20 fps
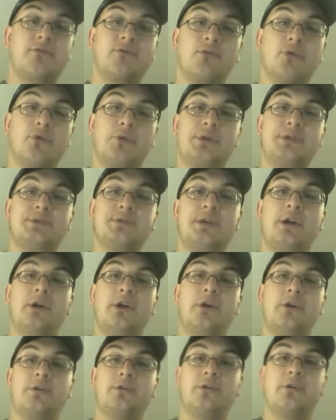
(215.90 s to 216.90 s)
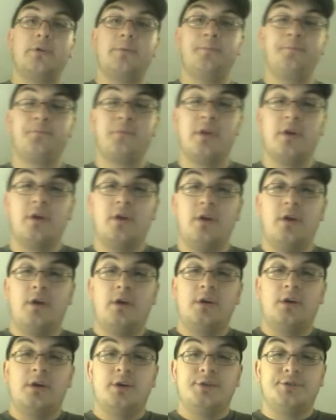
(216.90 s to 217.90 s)
of Rogen's character.
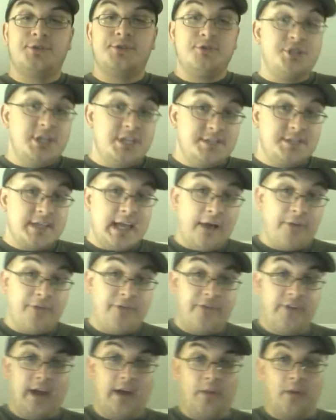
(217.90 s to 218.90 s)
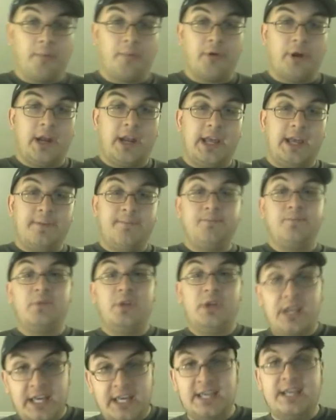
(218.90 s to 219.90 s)
So she's out celebrating.
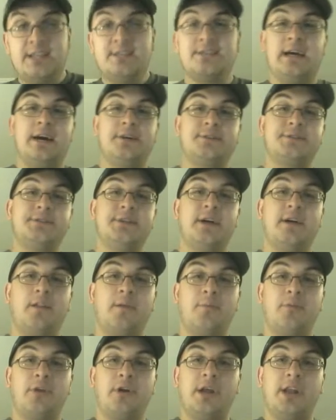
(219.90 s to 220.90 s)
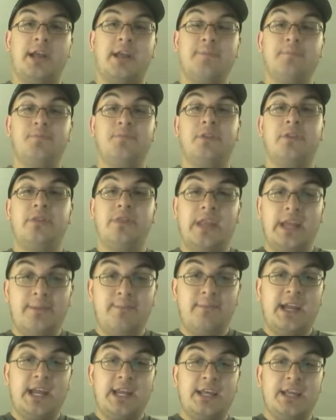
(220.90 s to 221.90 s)
He's out celebrating. They
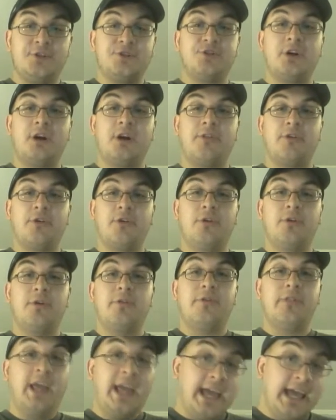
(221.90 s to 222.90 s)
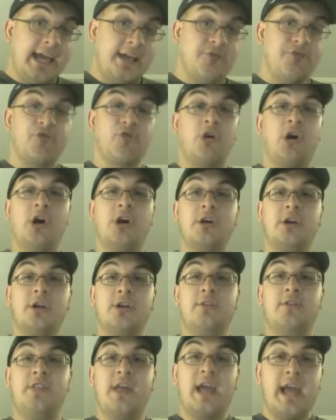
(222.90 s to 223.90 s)
meet each other. They get drunk.
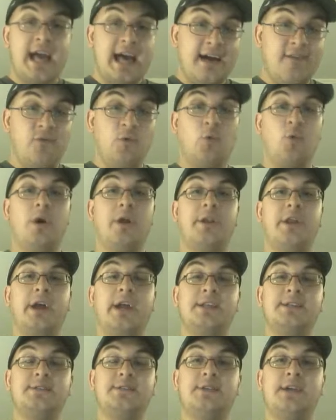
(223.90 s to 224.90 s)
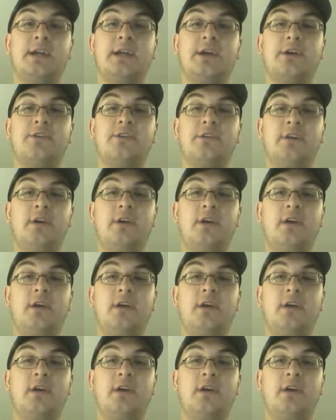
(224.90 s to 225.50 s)
They have a one-night stand.